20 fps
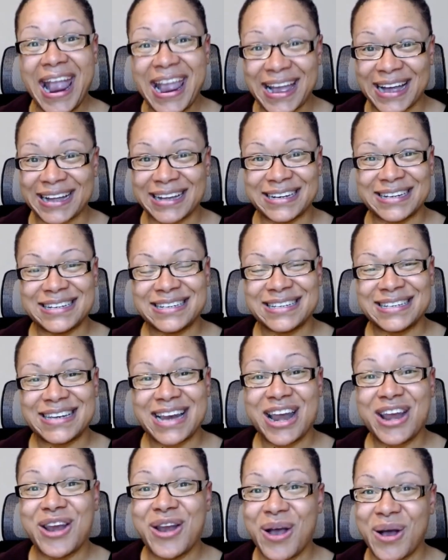and
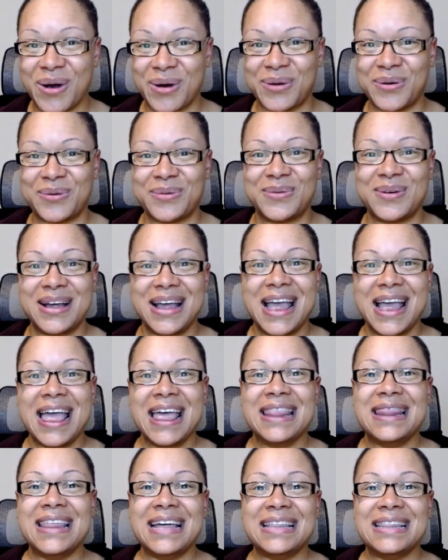know
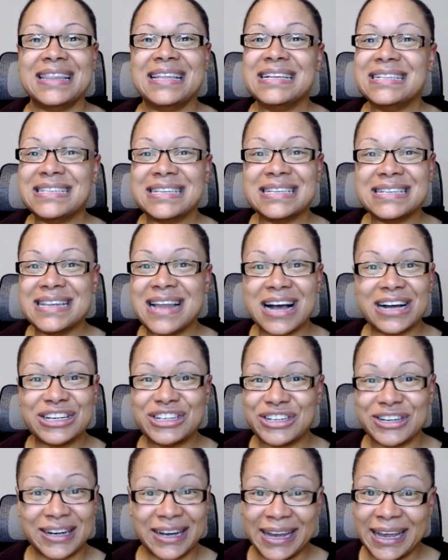that this is
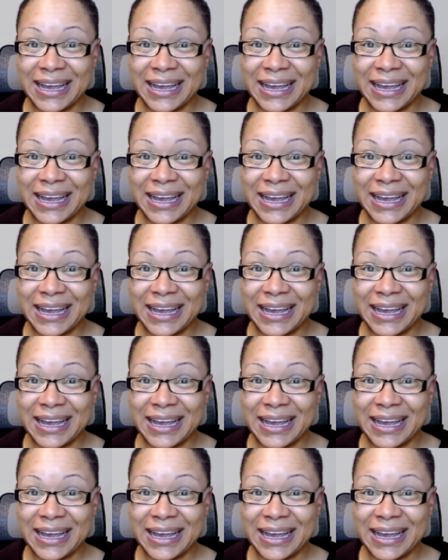not your